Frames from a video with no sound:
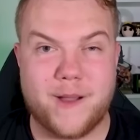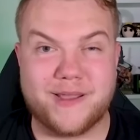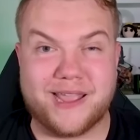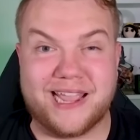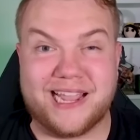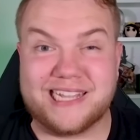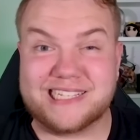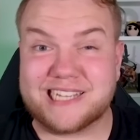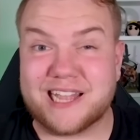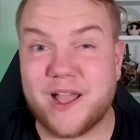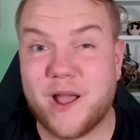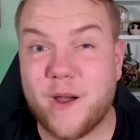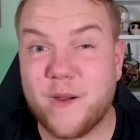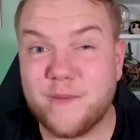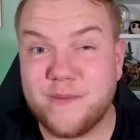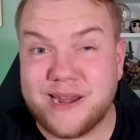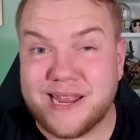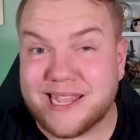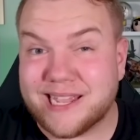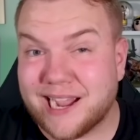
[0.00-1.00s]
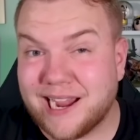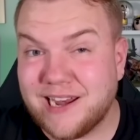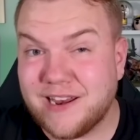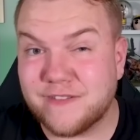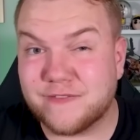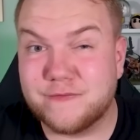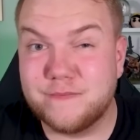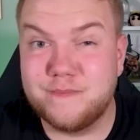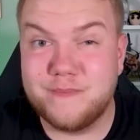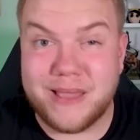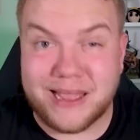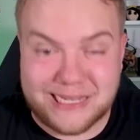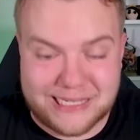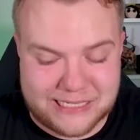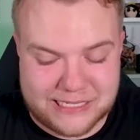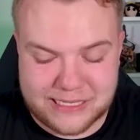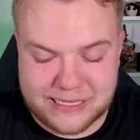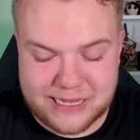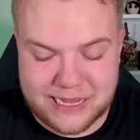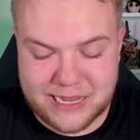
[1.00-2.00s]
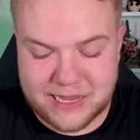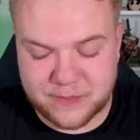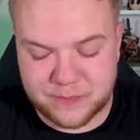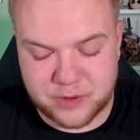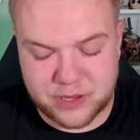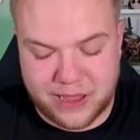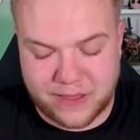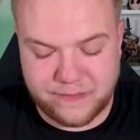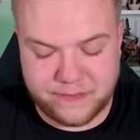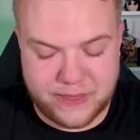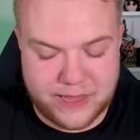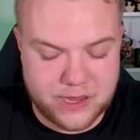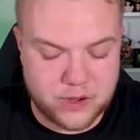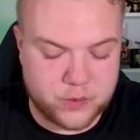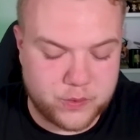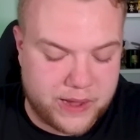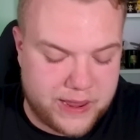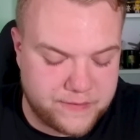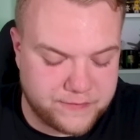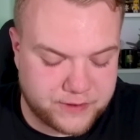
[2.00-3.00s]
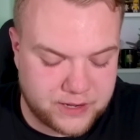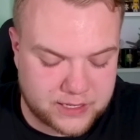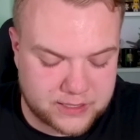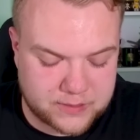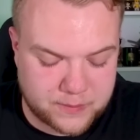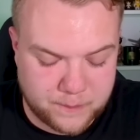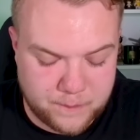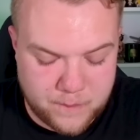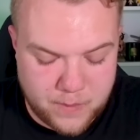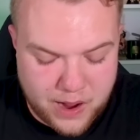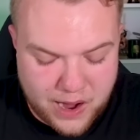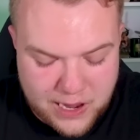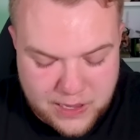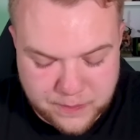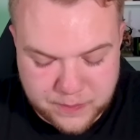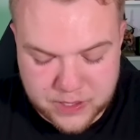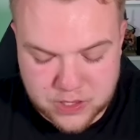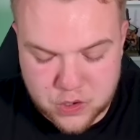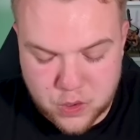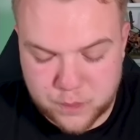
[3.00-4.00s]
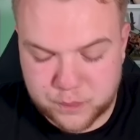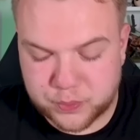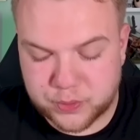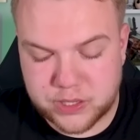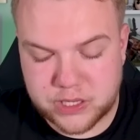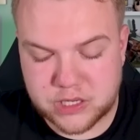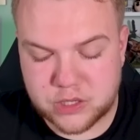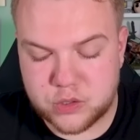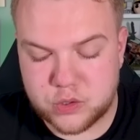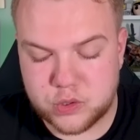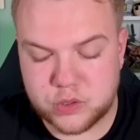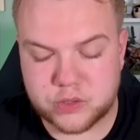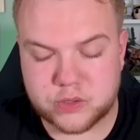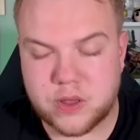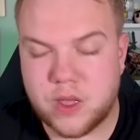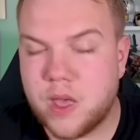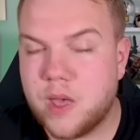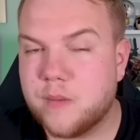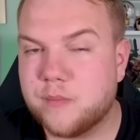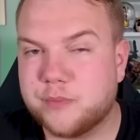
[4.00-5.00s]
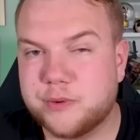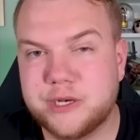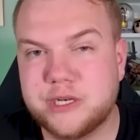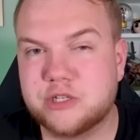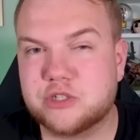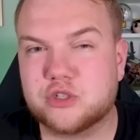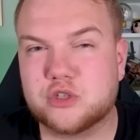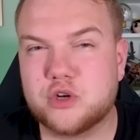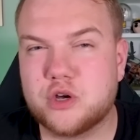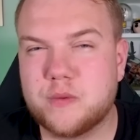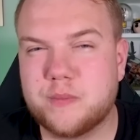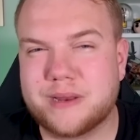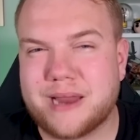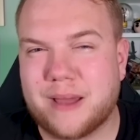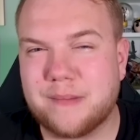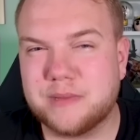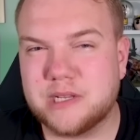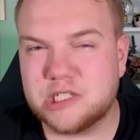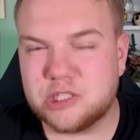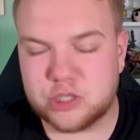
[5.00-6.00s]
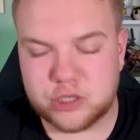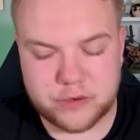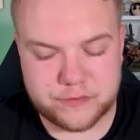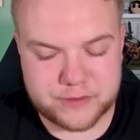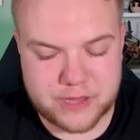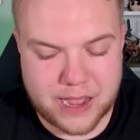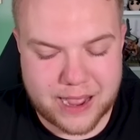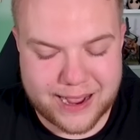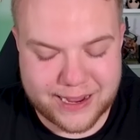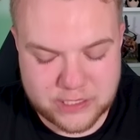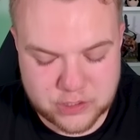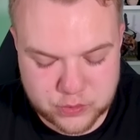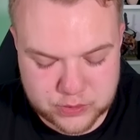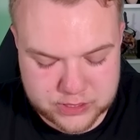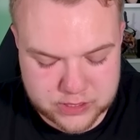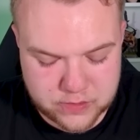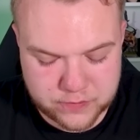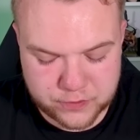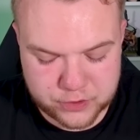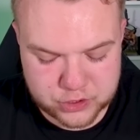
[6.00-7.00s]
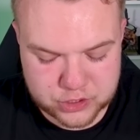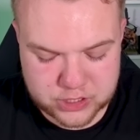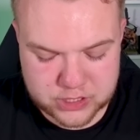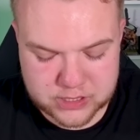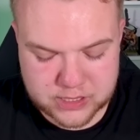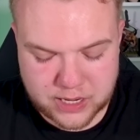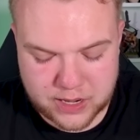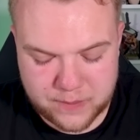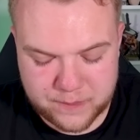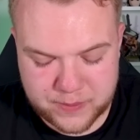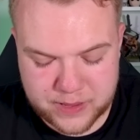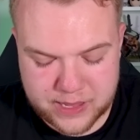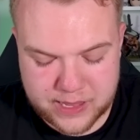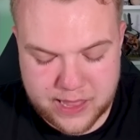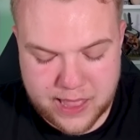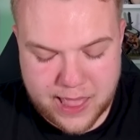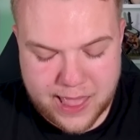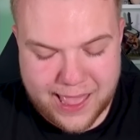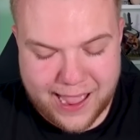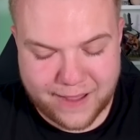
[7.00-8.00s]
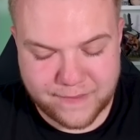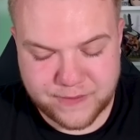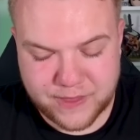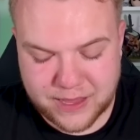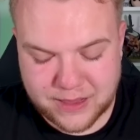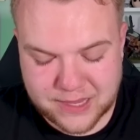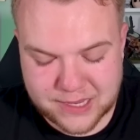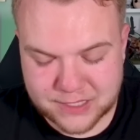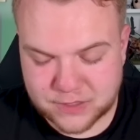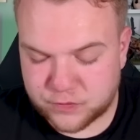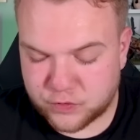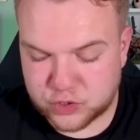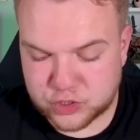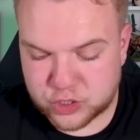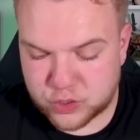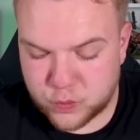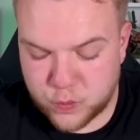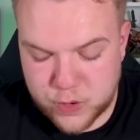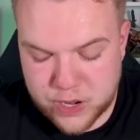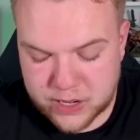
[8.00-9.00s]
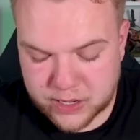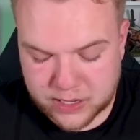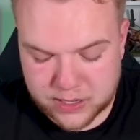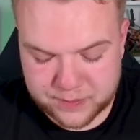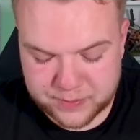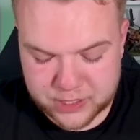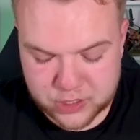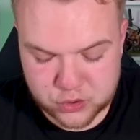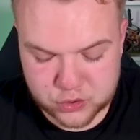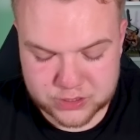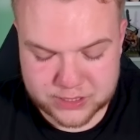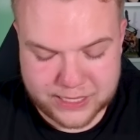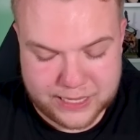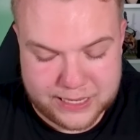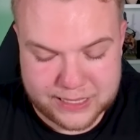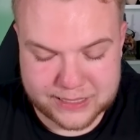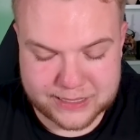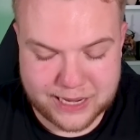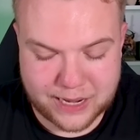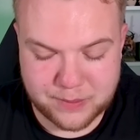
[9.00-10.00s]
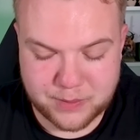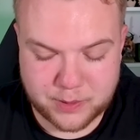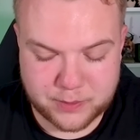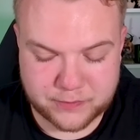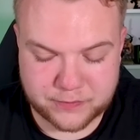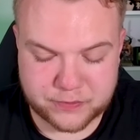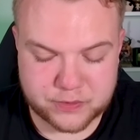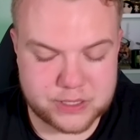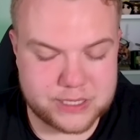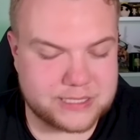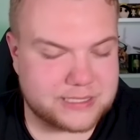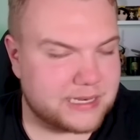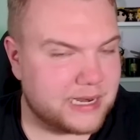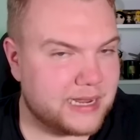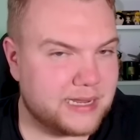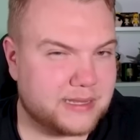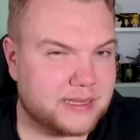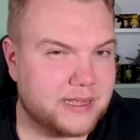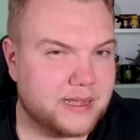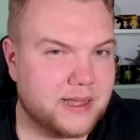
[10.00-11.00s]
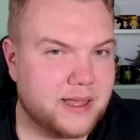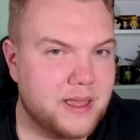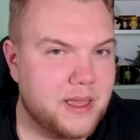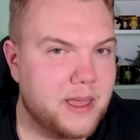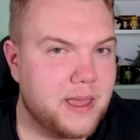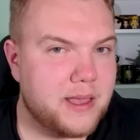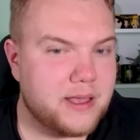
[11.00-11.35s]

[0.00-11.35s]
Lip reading: Okay guys, I already kind of mentioned it, but I think Graveyard might become pretty good, pretty strong, but I'm not sure if the Ice Wizard version is gonna be. I think this version we are gonna be using here in game number 3 is like the